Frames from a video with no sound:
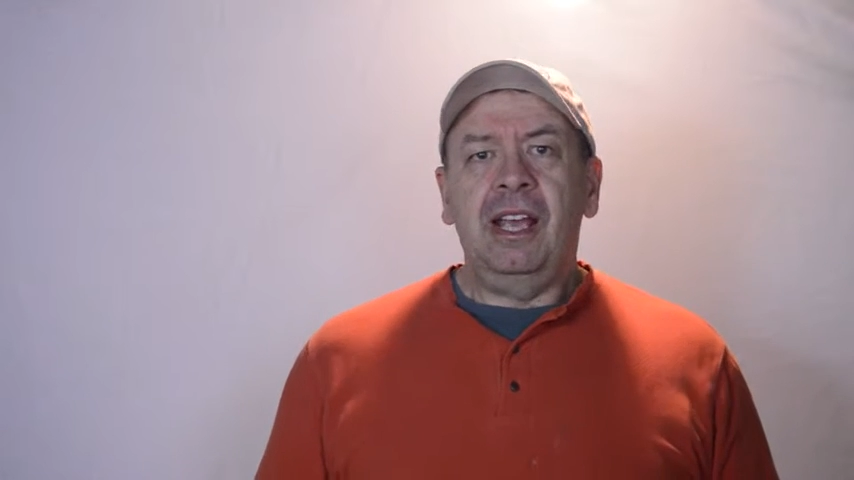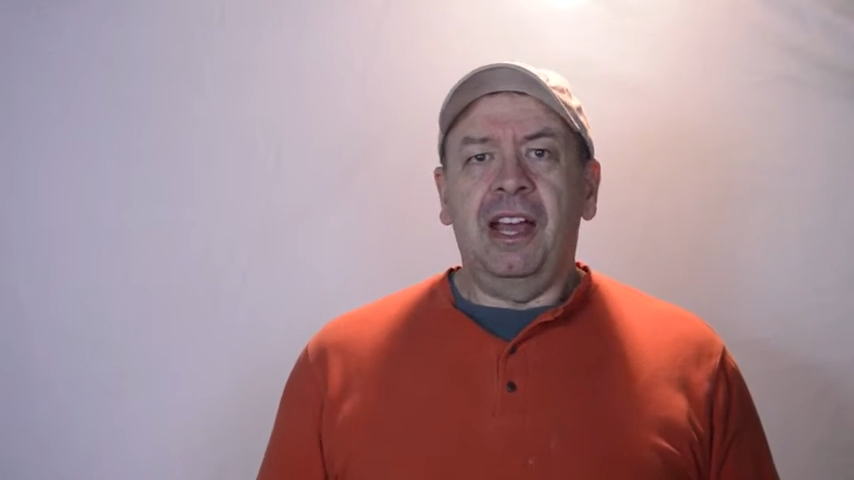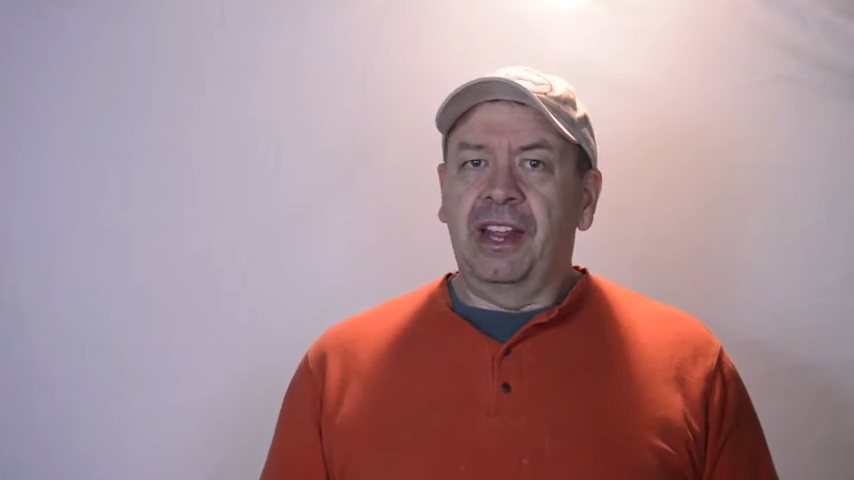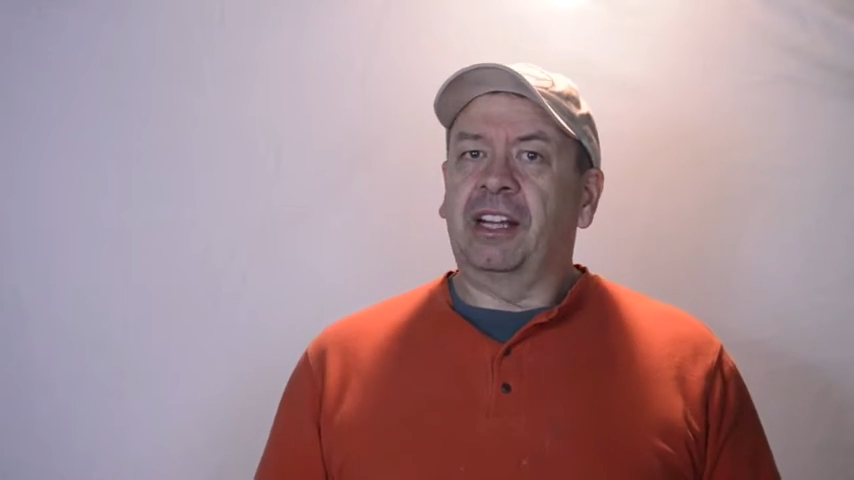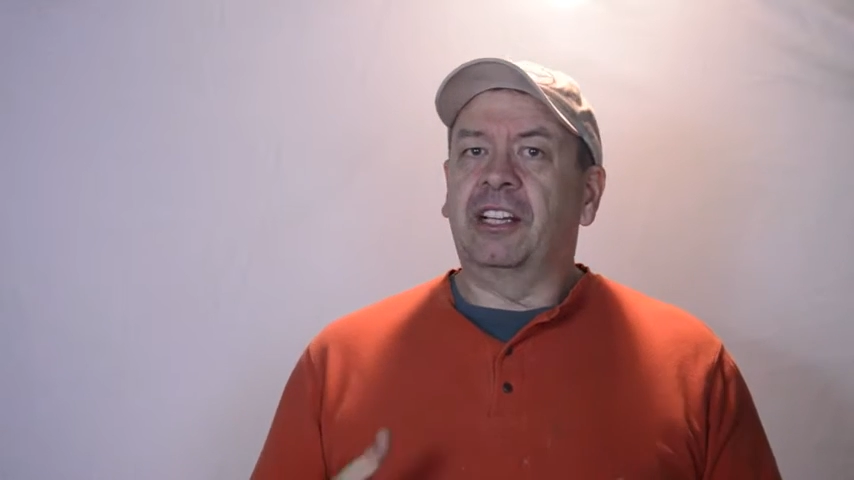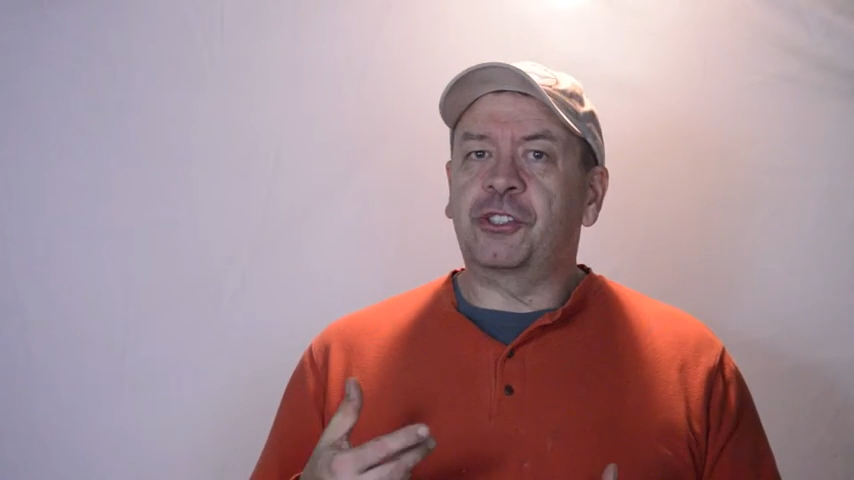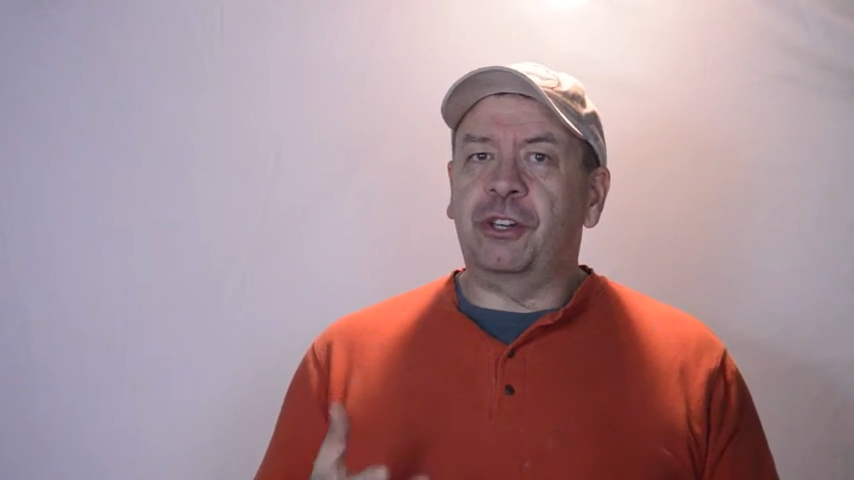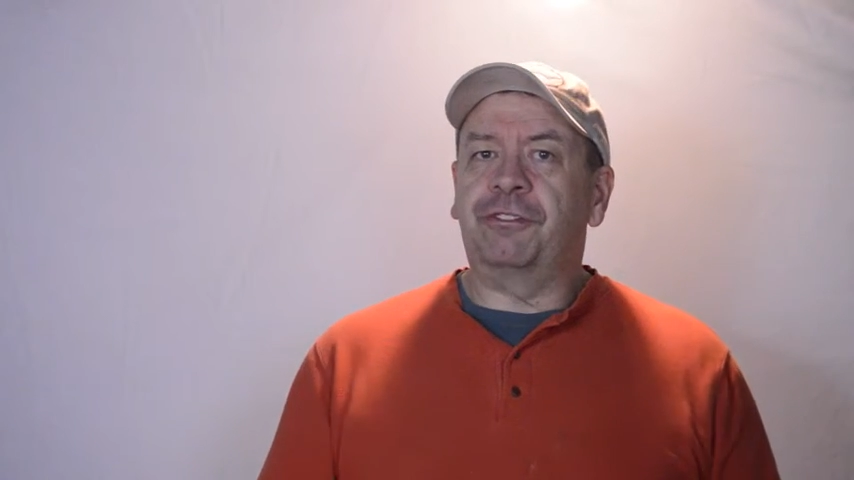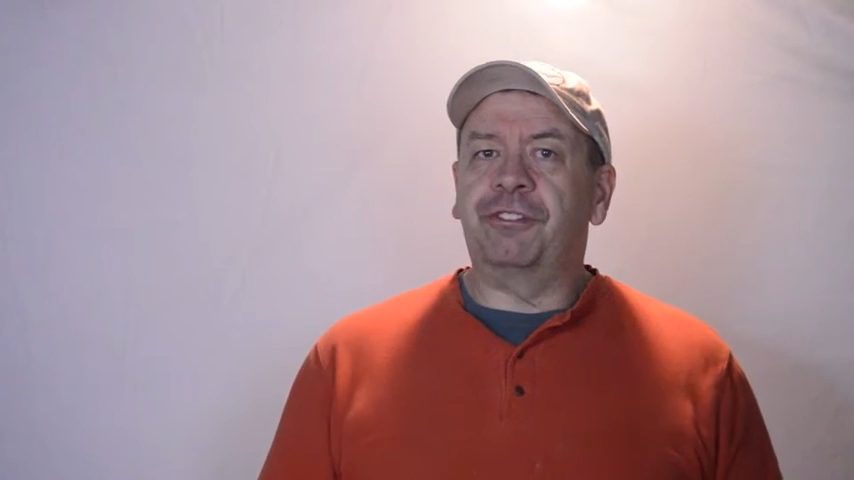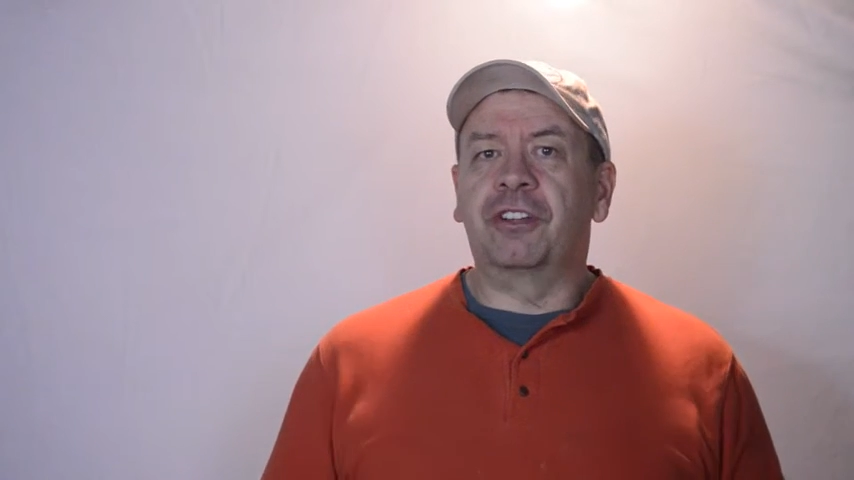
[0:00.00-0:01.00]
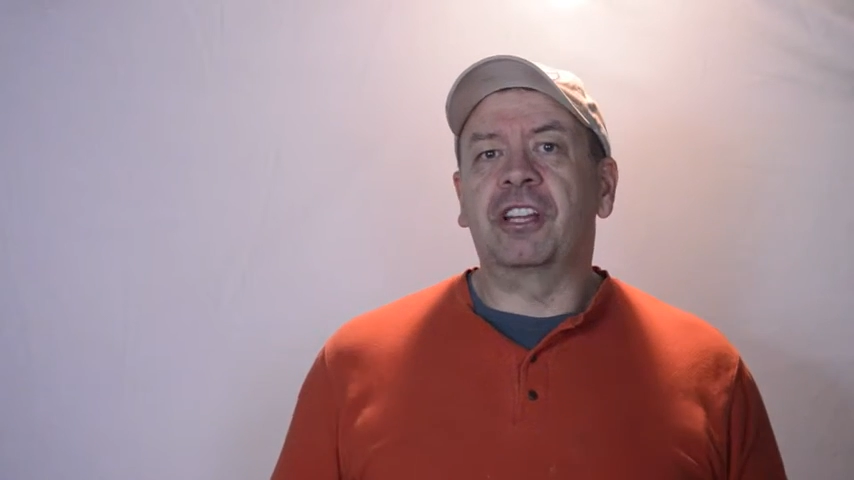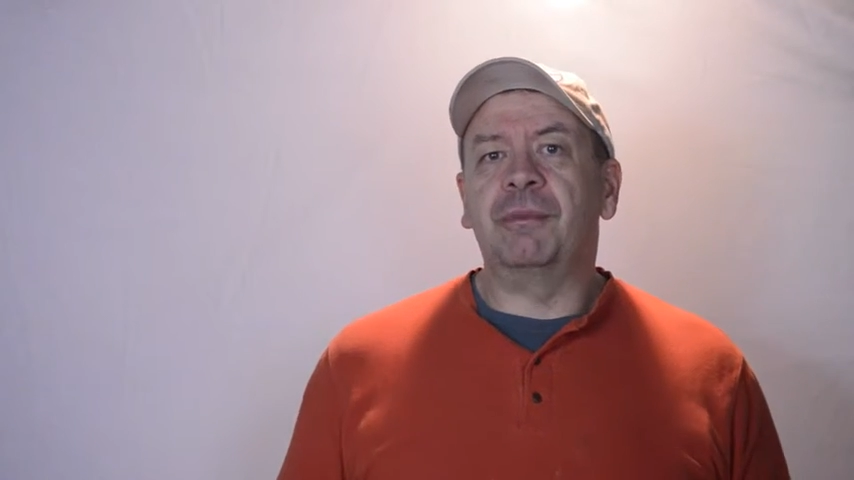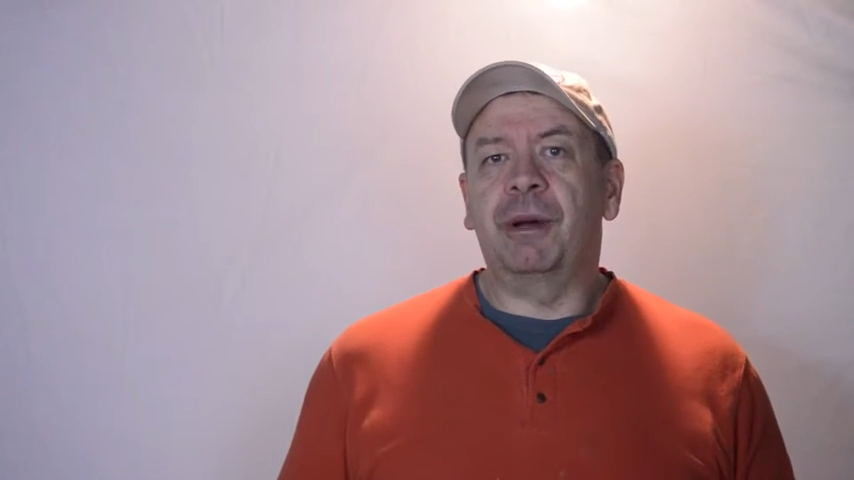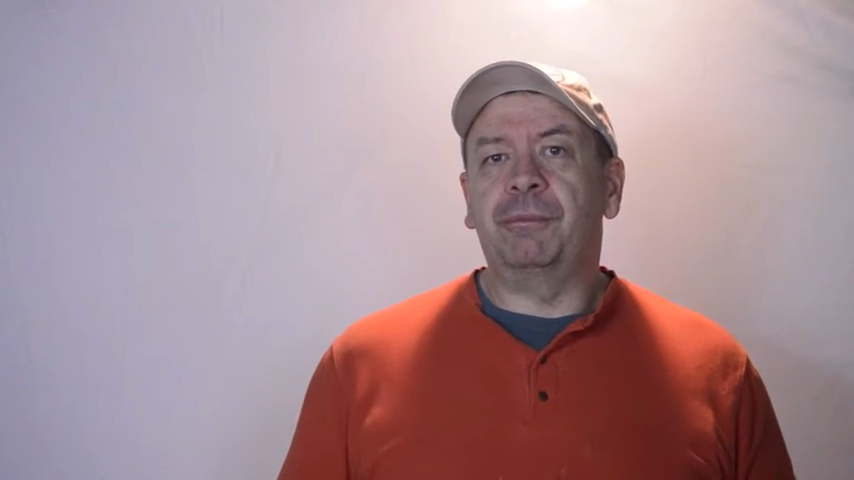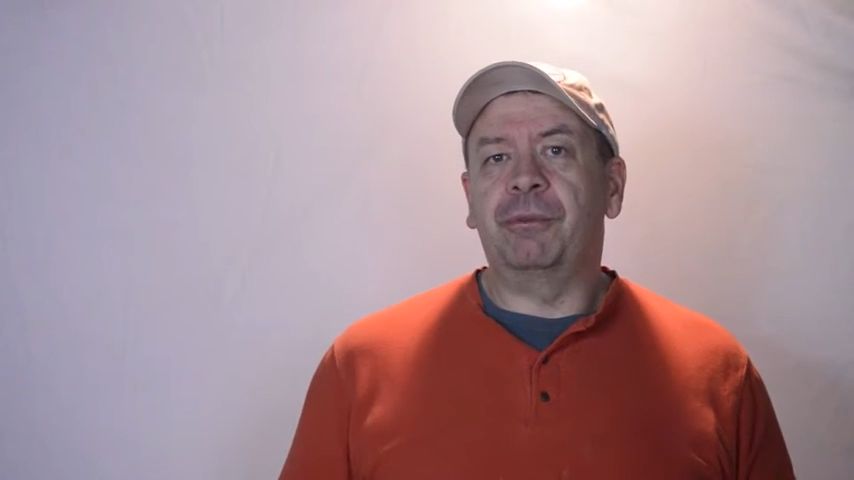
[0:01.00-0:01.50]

And then I'm going to start filling them up